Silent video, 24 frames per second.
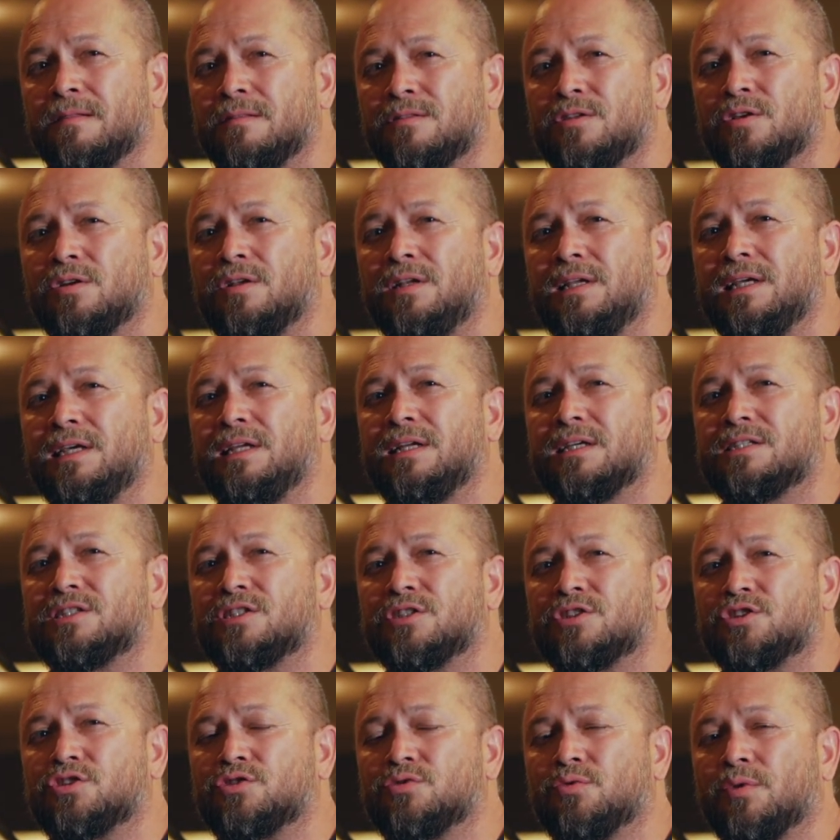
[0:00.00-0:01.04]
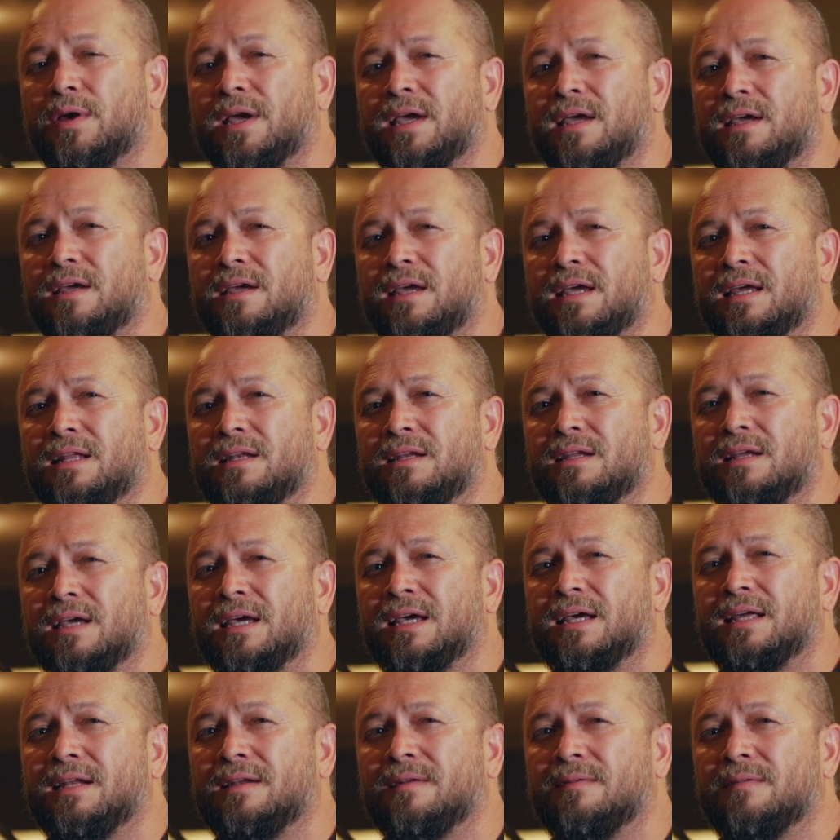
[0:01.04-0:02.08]
to lead us astray
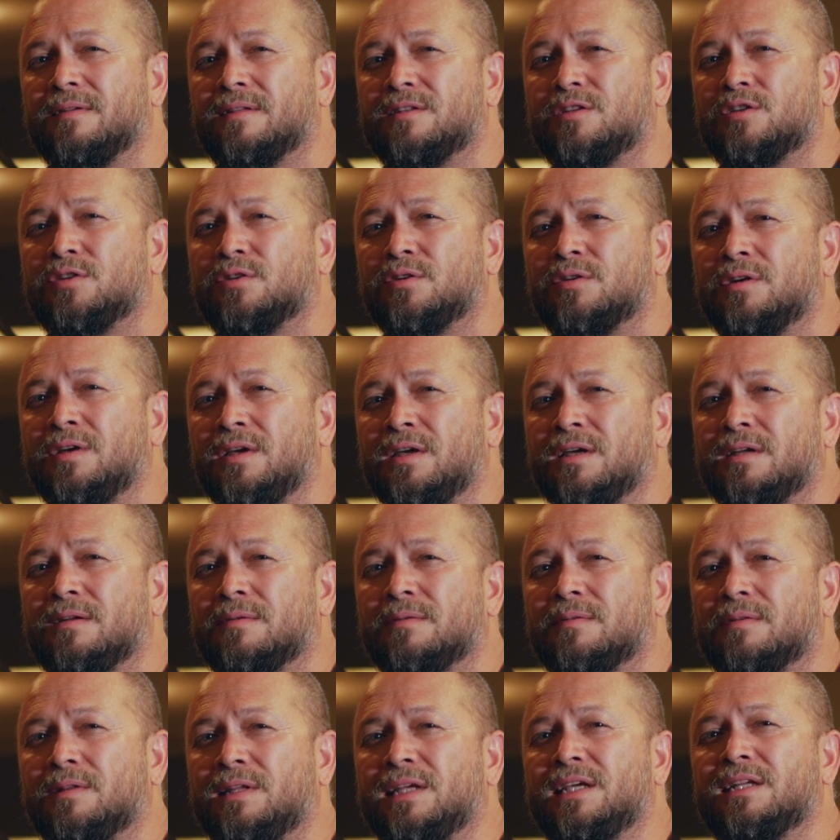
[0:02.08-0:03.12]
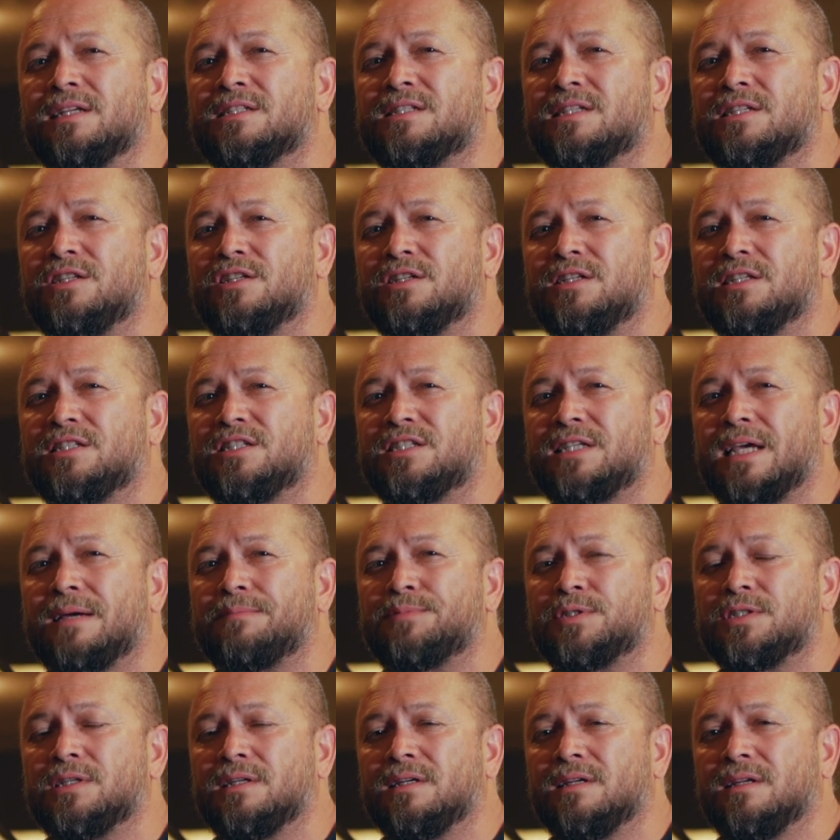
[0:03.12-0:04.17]
and to lead us into
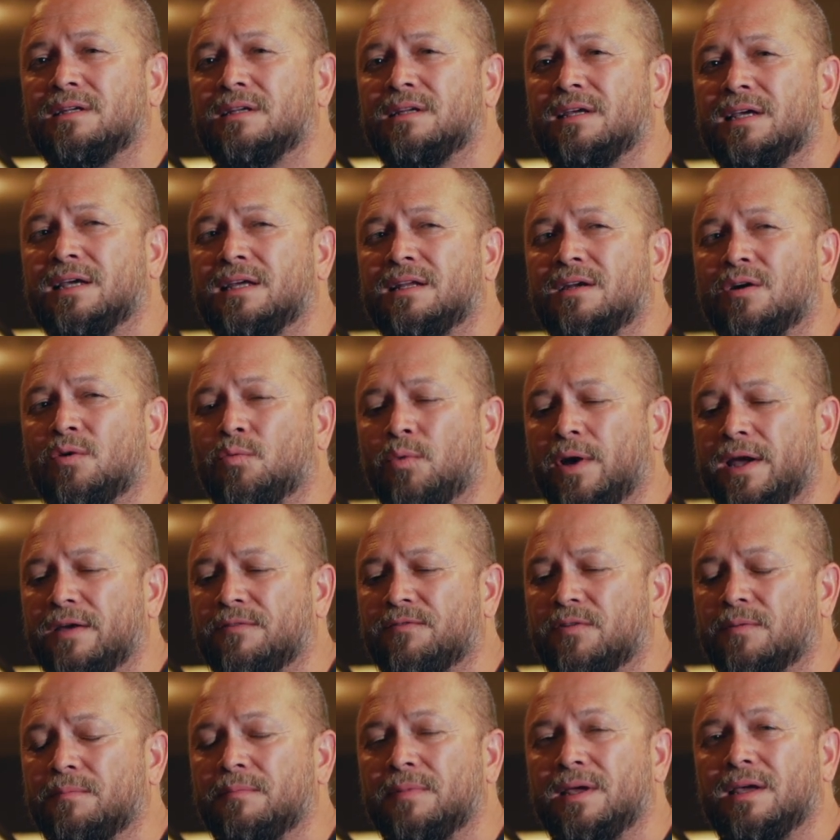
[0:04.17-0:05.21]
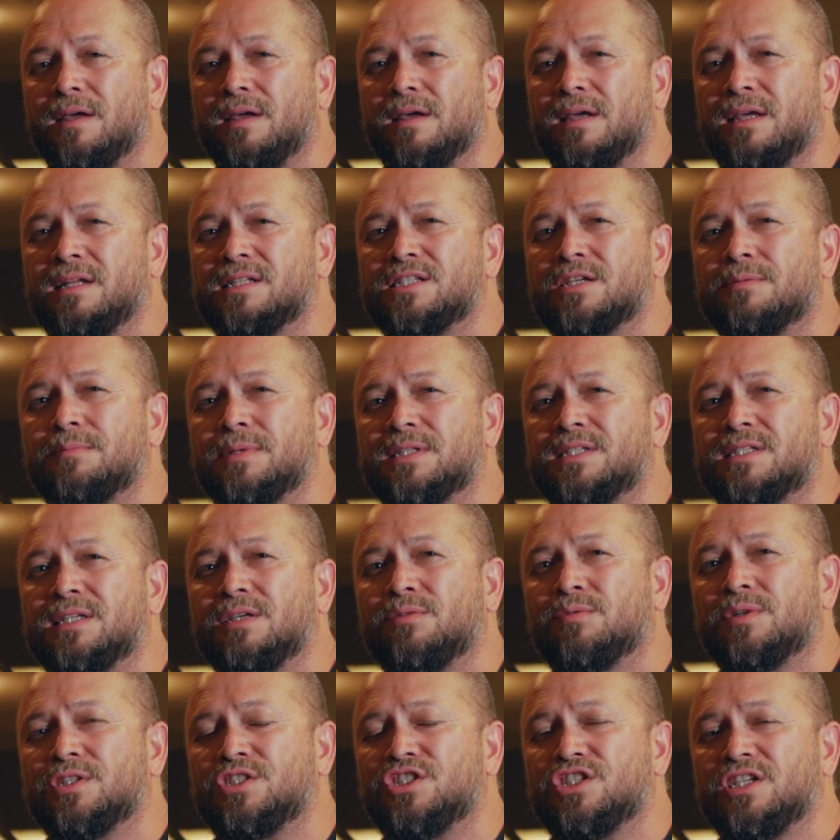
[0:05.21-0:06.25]
deception and away from intimacy
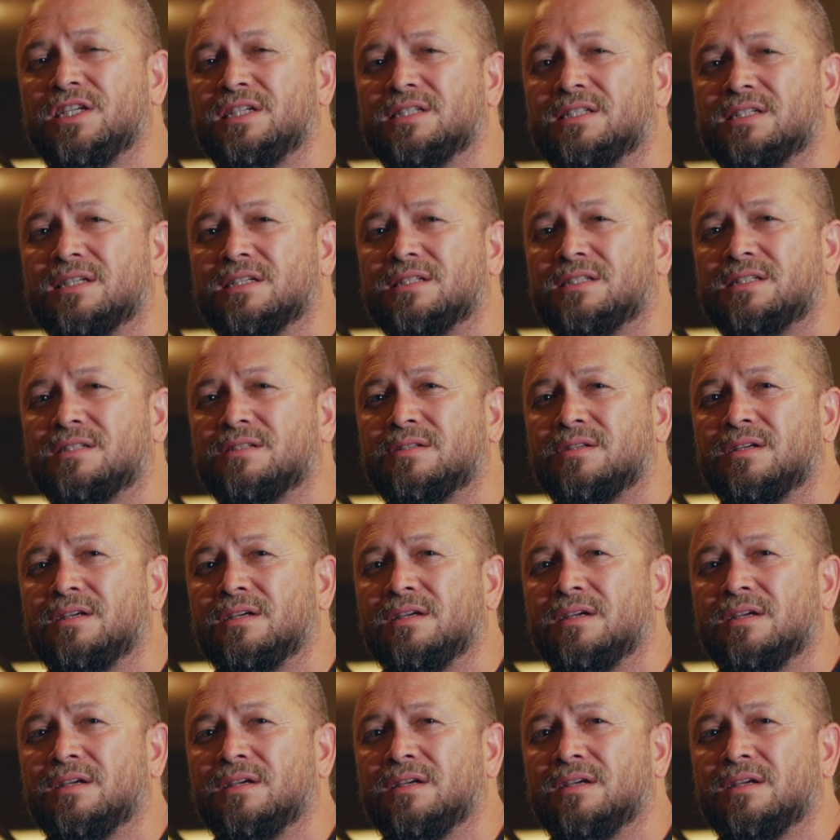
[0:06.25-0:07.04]
with Jesus.